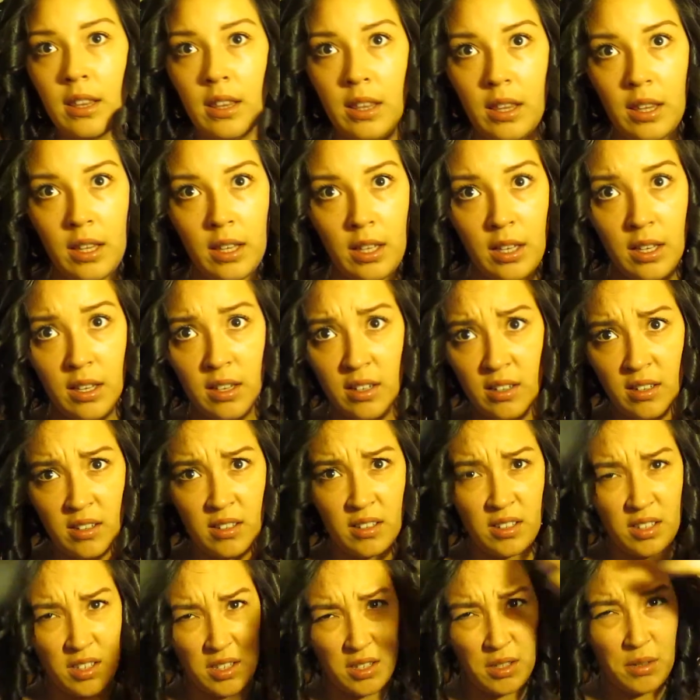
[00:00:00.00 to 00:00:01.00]
Then
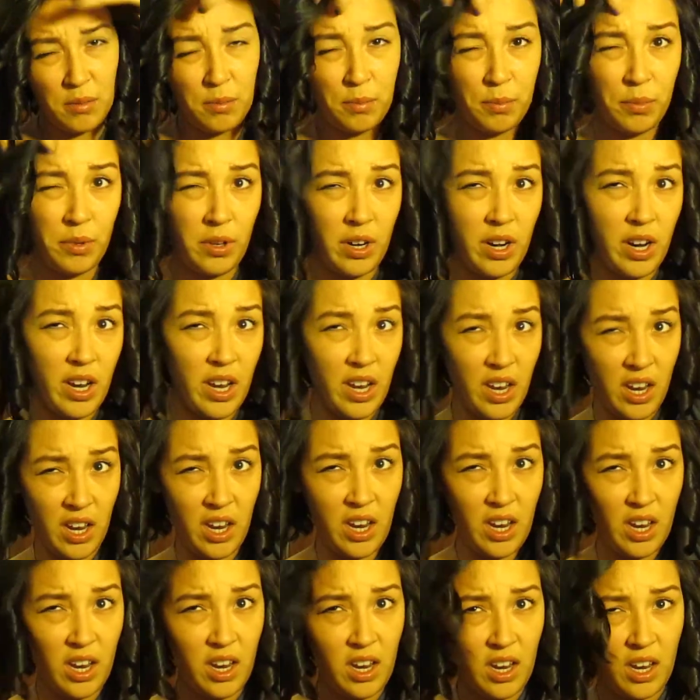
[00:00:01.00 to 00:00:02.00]

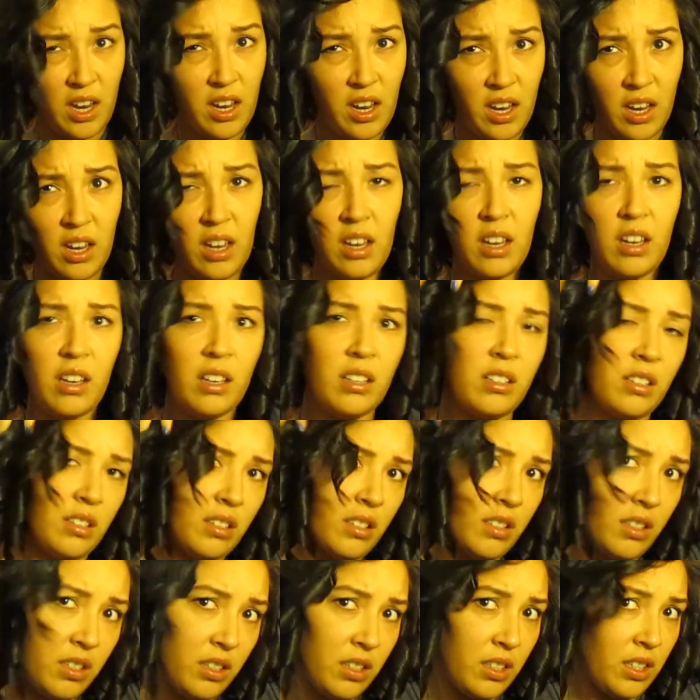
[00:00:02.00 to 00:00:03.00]
spray,
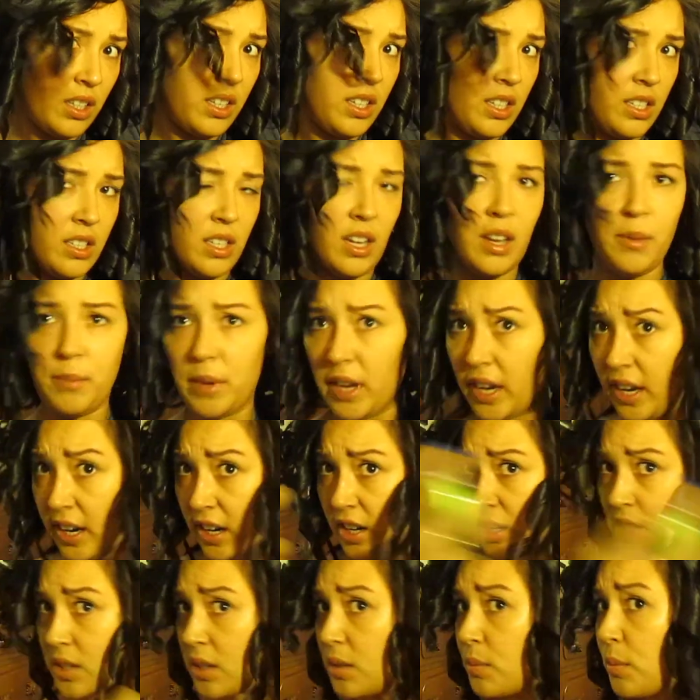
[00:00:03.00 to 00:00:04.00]
because I'm a
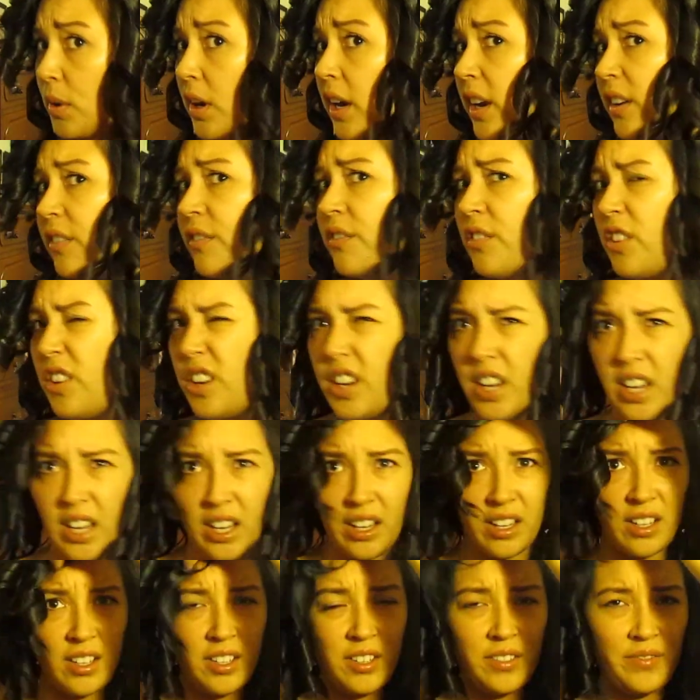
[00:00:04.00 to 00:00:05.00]
hairspray
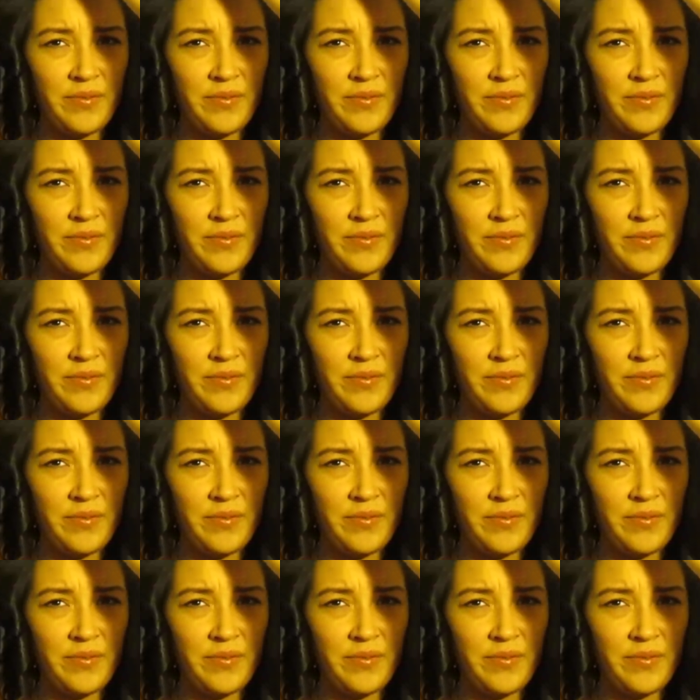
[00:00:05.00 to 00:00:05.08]
freak.